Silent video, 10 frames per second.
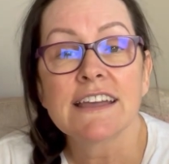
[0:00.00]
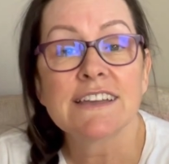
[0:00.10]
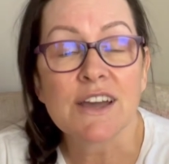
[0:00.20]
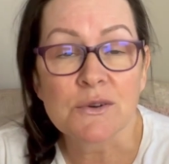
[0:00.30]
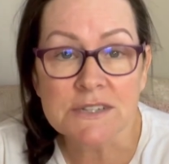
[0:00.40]

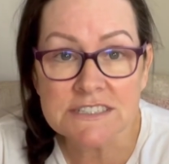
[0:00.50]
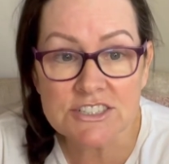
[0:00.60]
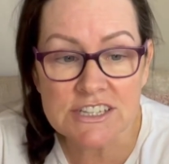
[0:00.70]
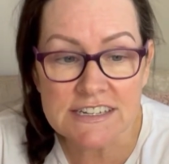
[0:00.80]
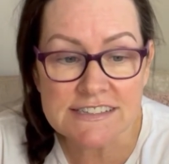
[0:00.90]
go to
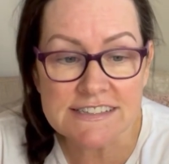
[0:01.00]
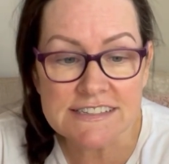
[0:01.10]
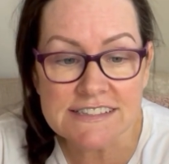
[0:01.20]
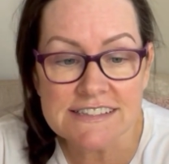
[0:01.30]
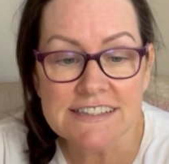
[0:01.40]

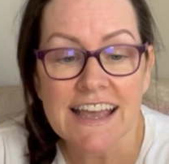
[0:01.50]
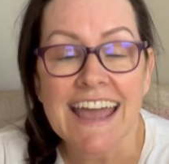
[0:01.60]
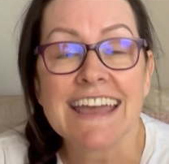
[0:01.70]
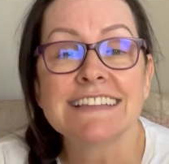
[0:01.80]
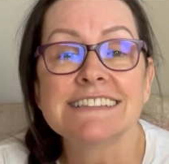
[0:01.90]
Genesis
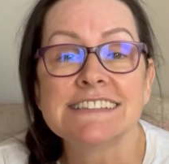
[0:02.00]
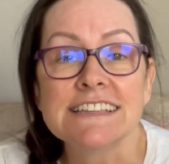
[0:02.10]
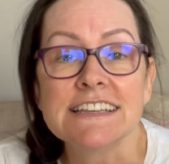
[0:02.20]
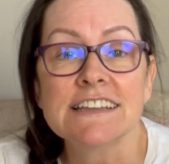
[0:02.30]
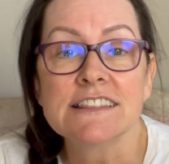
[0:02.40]
and
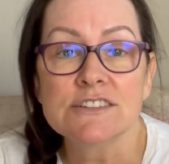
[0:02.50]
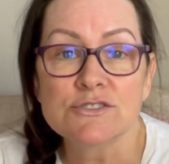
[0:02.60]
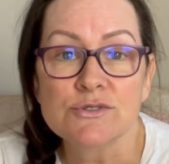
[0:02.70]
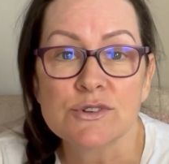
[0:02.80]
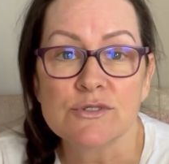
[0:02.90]
seek the
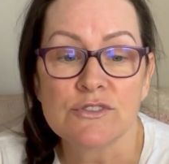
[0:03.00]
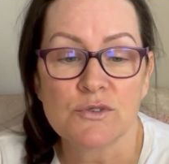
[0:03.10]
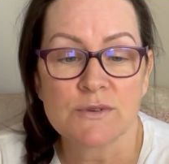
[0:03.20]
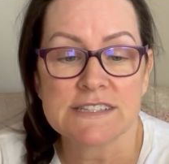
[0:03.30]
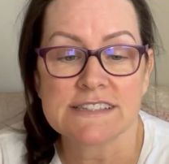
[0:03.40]
truth
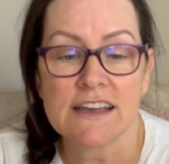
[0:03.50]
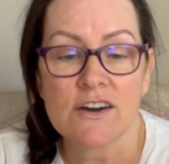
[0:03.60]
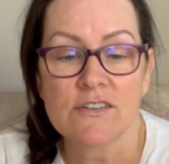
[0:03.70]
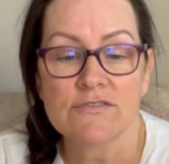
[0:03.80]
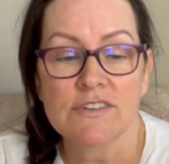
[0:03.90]

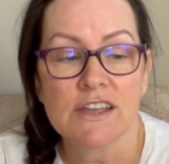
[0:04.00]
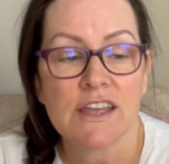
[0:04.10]
yourself.